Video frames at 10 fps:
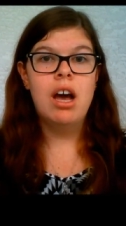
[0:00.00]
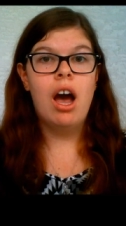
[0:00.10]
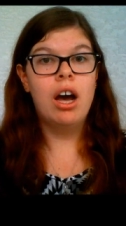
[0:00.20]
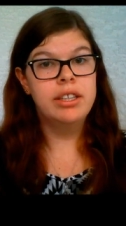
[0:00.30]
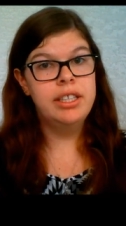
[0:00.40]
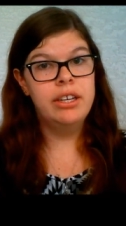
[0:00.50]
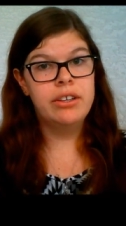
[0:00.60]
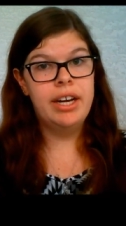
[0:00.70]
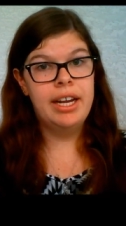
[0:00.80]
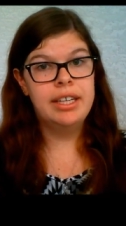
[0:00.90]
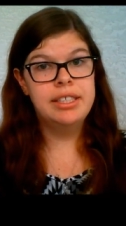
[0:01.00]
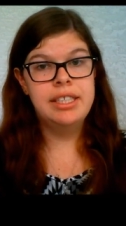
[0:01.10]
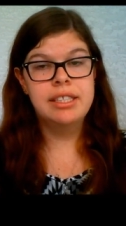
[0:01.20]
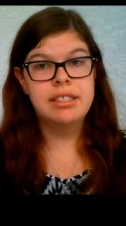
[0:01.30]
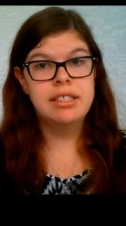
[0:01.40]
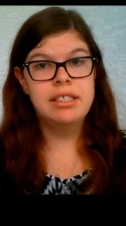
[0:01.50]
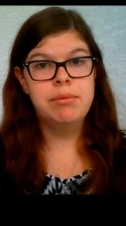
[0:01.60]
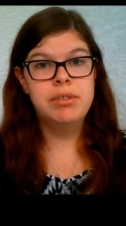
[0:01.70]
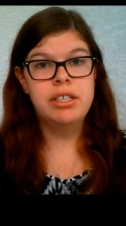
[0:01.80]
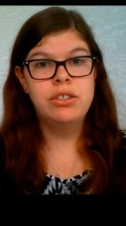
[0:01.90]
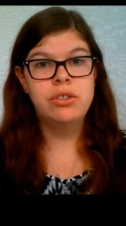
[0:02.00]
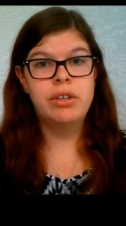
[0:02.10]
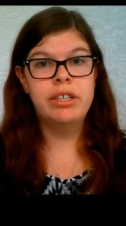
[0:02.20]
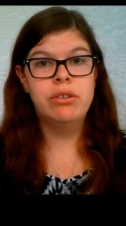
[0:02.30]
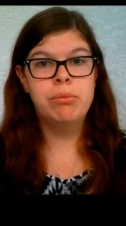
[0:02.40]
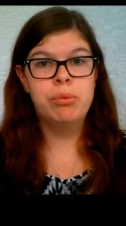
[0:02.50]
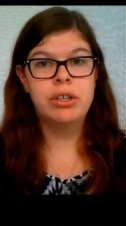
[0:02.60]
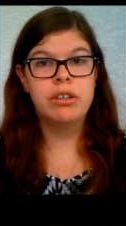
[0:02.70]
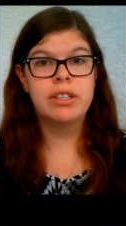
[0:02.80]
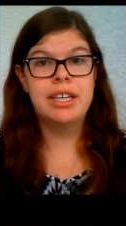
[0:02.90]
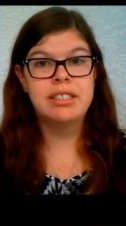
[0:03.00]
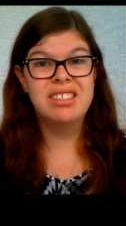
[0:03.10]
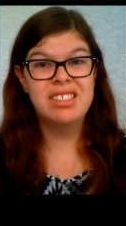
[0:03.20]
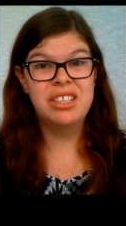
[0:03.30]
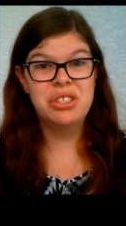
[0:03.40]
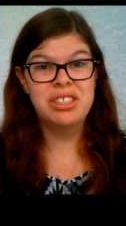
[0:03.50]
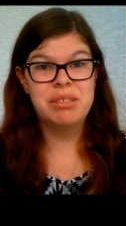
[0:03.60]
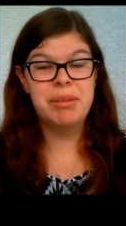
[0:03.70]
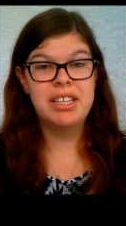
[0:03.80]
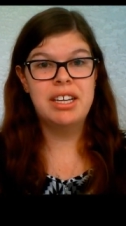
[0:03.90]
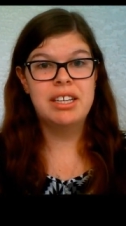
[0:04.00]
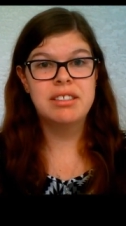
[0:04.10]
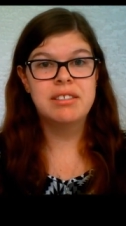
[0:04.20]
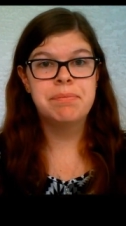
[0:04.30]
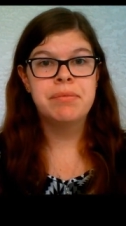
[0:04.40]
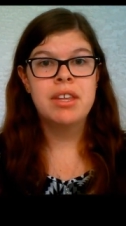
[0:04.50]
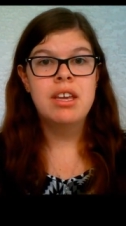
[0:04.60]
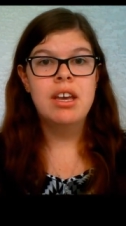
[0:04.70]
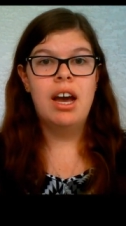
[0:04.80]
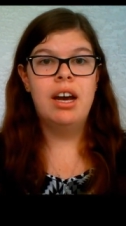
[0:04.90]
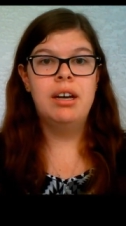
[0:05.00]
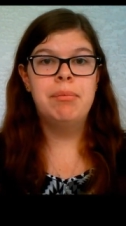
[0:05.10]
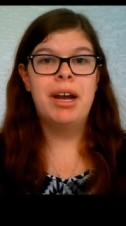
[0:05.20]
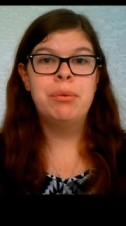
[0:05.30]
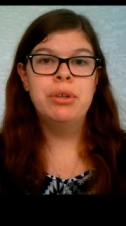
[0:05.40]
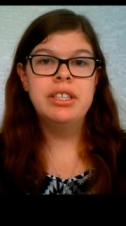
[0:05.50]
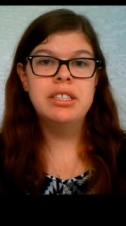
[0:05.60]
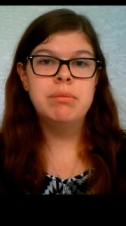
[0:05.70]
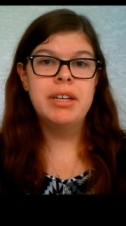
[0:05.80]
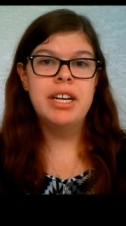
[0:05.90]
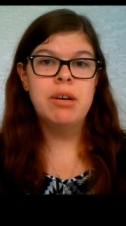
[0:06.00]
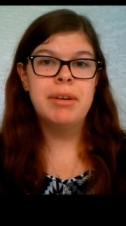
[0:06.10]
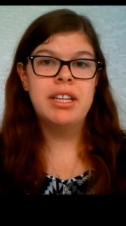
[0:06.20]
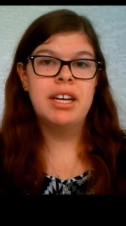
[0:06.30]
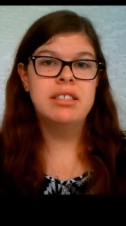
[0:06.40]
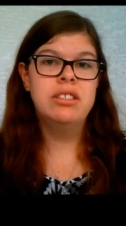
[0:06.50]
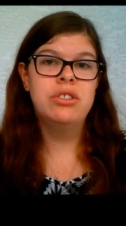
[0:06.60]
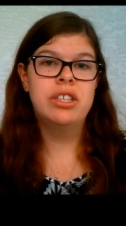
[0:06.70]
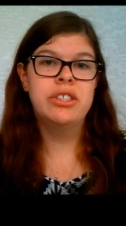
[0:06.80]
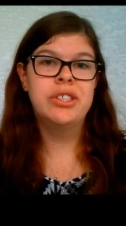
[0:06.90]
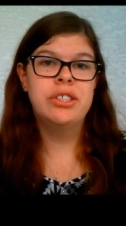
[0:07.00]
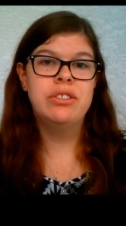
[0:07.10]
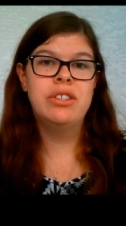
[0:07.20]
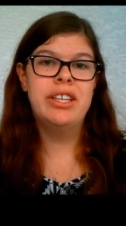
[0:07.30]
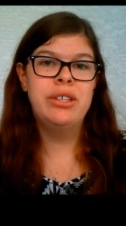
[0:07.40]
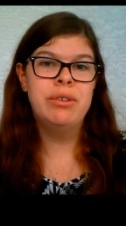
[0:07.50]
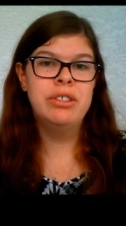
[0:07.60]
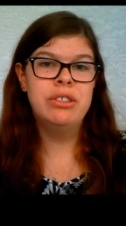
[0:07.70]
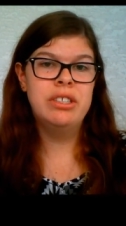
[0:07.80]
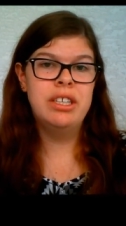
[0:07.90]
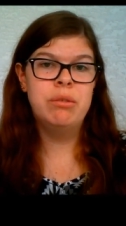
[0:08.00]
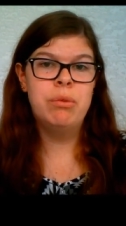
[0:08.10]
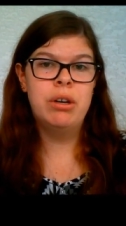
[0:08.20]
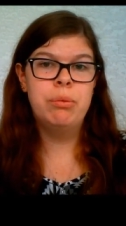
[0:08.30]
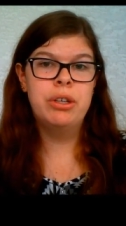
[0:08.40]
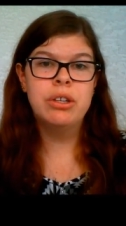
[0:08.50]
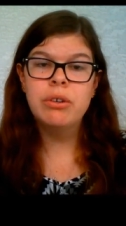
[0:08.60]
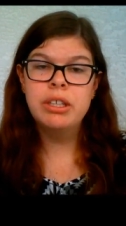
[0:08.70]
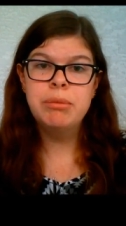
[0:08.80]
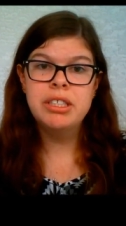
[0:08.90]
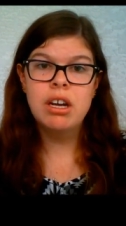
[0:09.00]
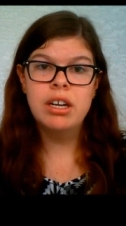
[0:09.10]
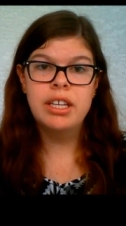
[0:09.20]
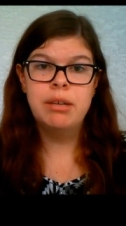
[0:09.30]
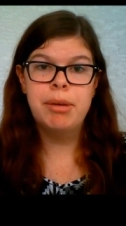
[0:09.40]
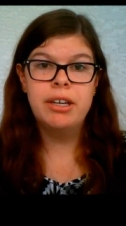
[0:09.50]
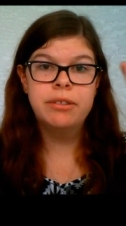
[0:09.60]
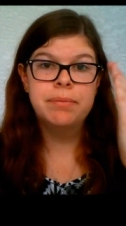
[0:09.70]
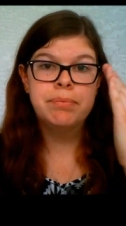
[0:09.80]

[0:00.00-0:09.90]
On the other hand, he doesn't seem to enjoy group work or class discussions in my class. I will explain how my class is structured so that you understand what we are going to be talking about.